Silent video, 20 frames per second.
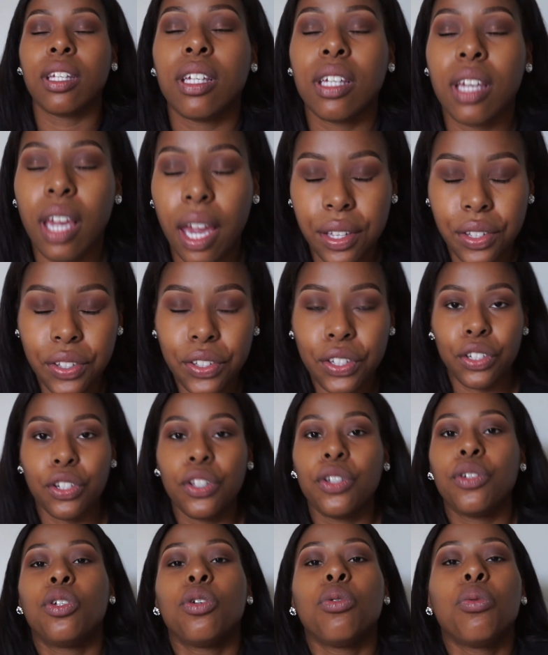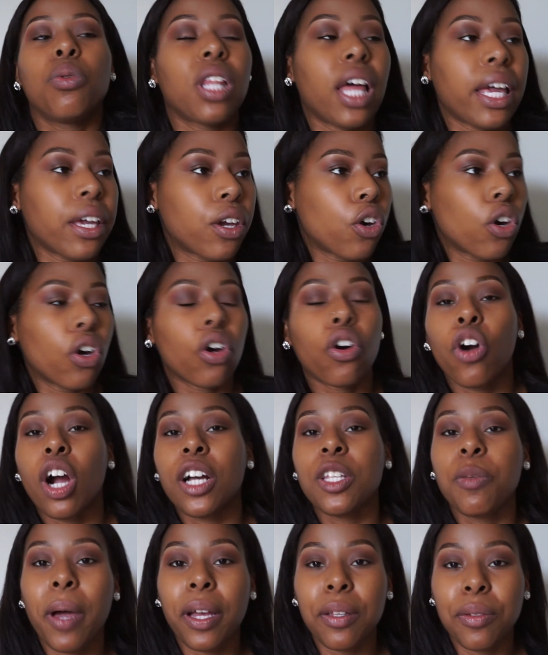Yes. Do you like
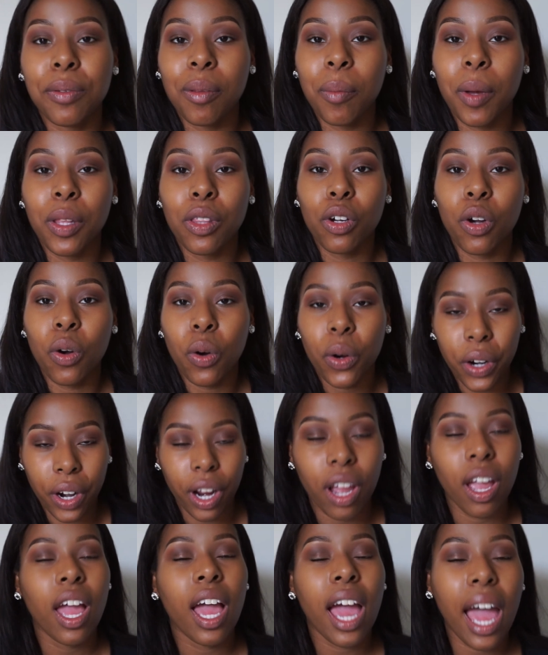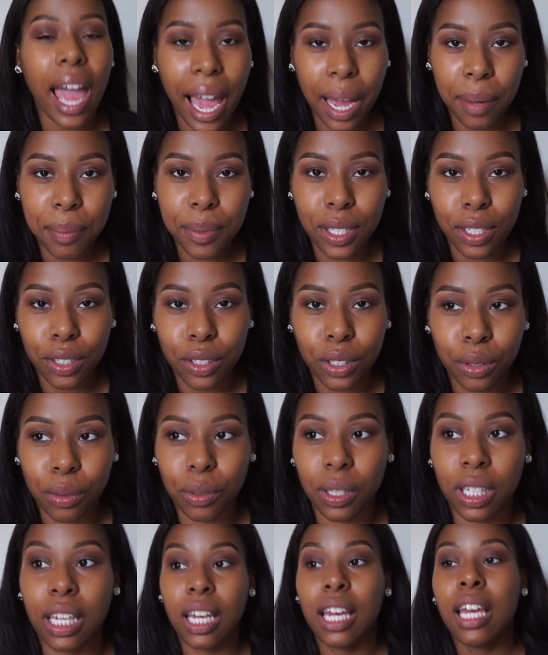cross paths with them on the court?
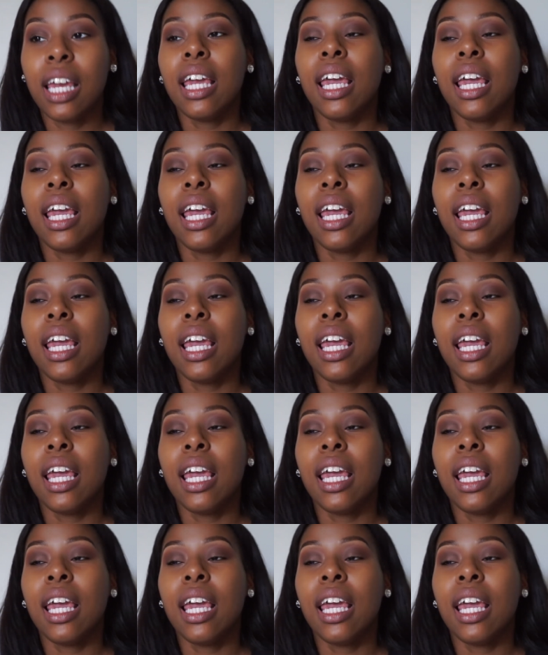Absolutely.